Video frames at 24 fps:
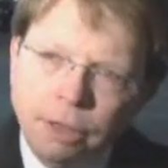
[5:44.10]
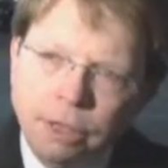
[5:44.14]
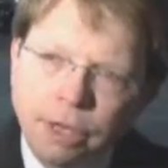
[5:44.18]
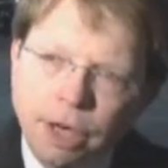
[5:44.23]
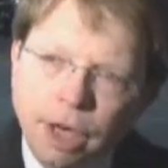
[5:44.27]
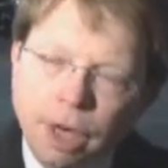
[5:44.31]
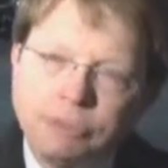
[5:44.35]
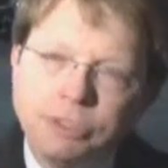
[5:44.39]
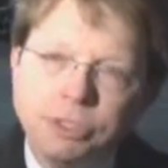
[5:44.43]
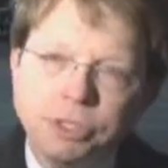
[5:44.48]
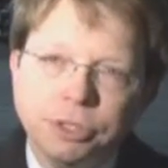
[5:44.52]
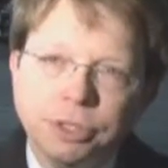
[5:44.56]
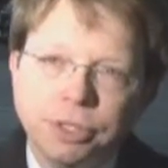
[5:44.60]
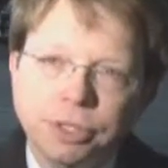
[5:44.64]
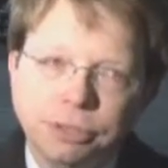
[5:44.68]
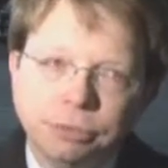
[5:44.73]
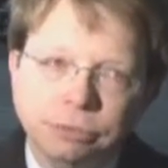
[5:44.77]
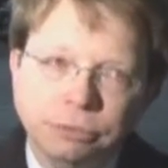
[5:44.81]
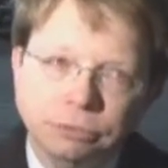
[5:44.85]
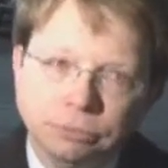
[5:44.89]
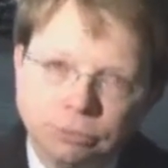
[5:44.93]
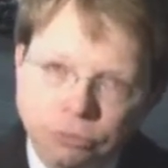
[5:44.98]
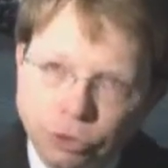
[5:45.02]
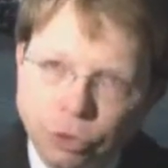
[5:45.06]
The officer
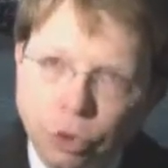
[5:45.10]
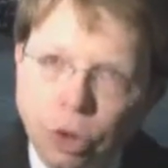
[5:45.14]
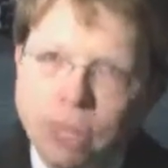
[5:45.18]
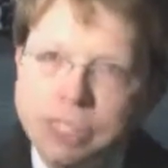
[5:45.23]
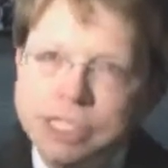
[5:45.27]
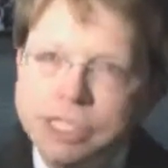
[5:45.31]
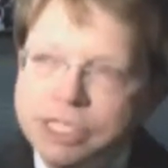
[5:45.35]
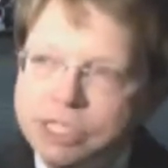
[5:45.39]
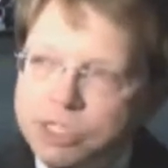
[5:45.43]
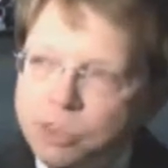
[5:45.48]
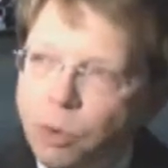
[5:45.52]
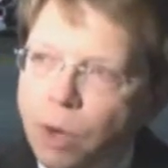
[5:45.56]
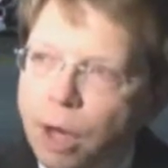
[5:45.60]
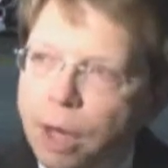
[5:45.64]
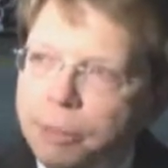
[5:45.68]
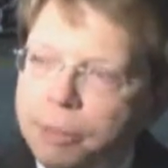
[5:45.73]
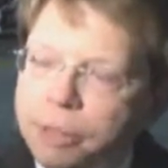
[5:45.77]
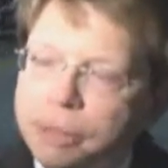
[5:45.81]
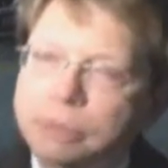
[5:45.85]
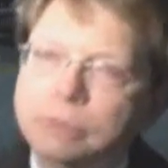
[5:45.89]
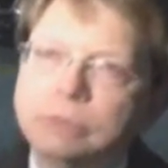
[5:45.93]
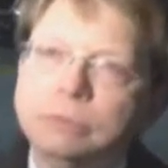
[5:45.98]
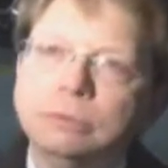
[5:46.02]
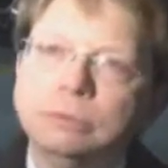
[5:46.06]
then draws his
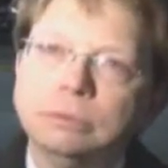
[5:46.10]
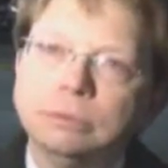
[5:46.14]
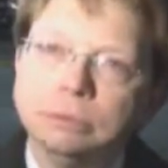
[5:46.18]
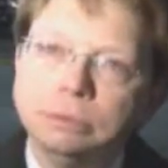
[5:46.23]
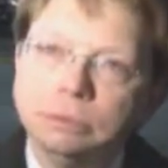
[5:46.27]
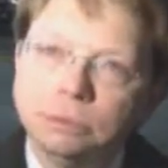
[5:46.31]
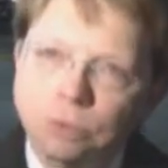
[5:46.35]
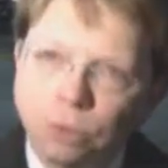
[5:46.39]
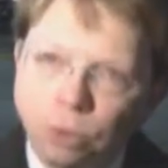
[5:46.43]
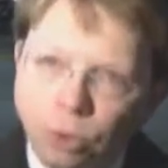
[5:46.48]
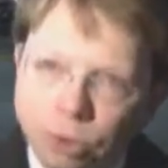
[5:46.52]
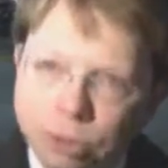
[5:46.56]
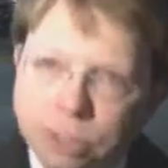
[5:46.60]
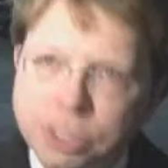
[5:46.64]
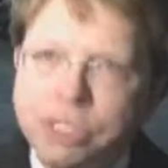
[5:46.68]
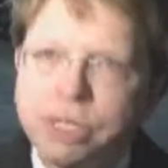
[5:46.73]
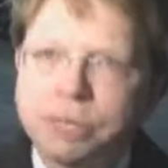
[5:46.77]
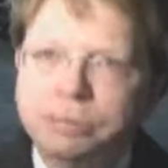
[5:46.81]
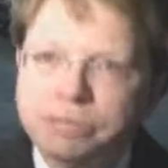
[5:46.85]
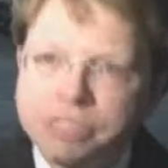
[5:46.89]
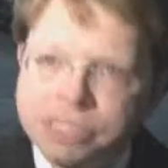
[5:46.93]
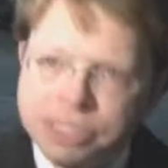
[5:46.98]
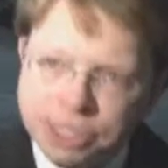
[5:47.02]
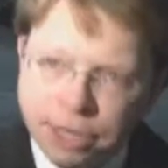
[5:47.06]
weapon,
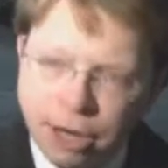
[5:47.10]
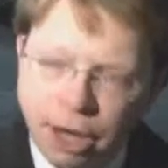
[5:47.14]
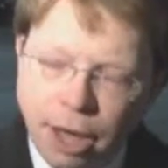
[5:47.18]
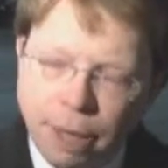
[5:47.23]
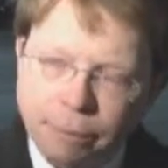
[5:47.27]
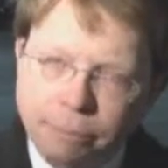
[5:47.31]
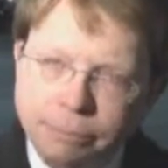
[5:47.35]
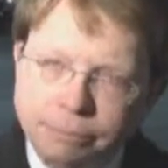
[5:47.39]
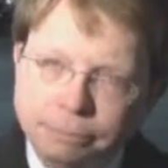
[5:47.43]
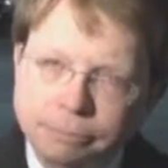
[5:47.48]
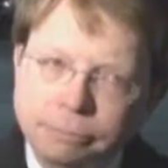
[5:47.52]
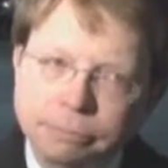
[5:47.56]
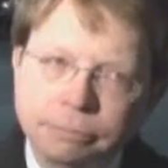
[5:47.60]
orders him to stop.